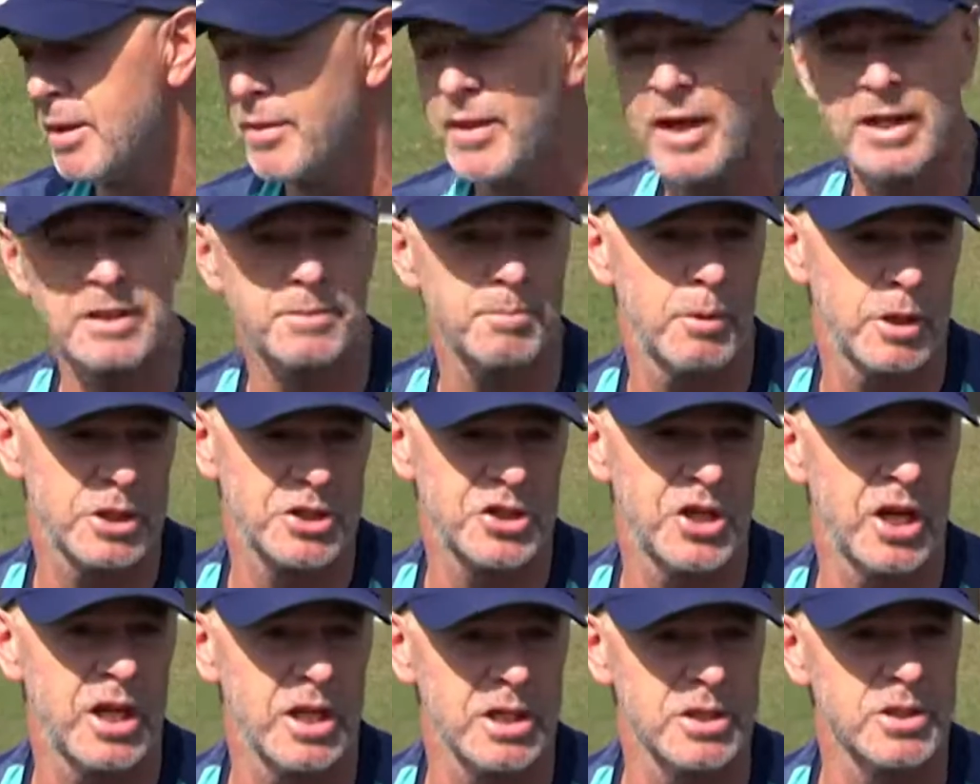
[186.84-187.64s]
That's my
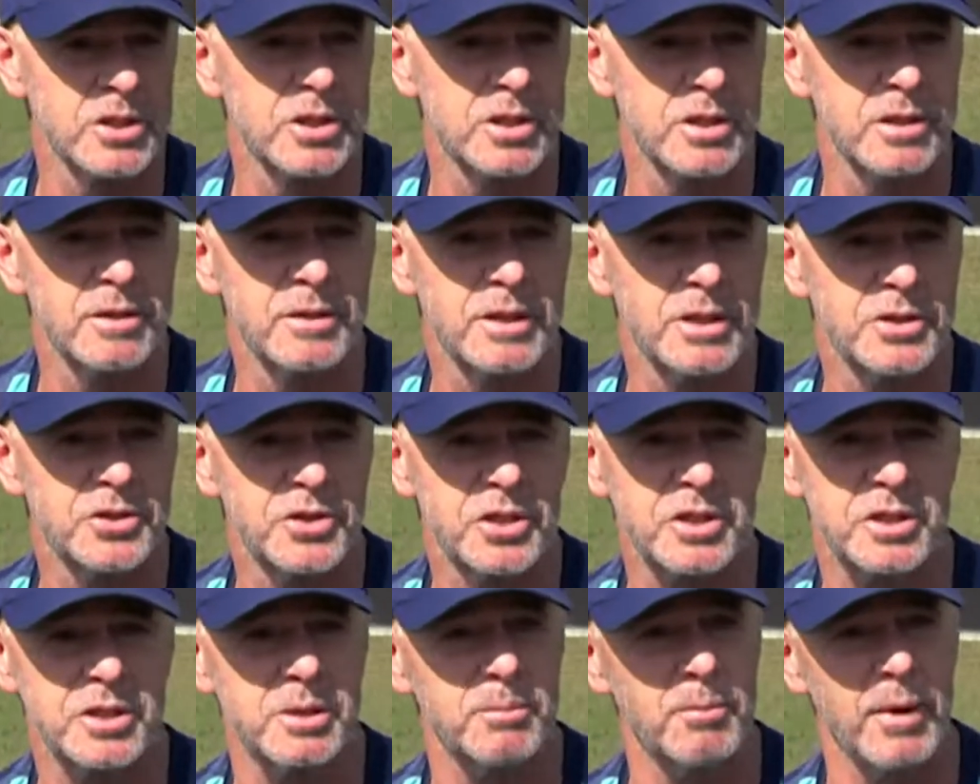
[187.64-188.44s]
challenge, is
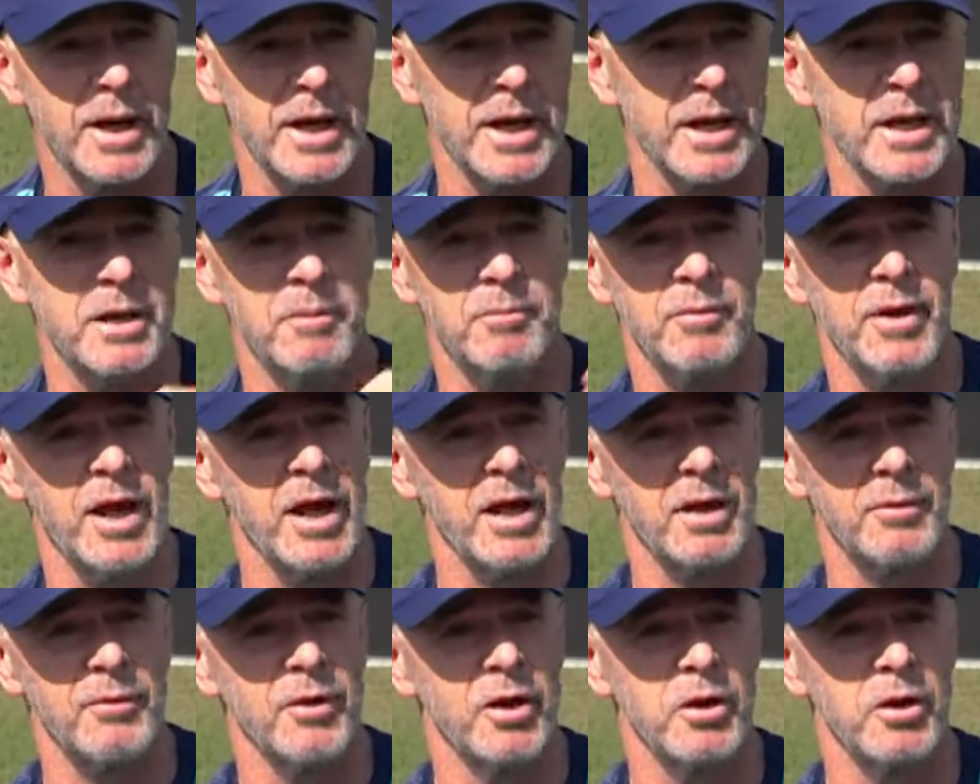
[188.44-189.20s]
just to make him that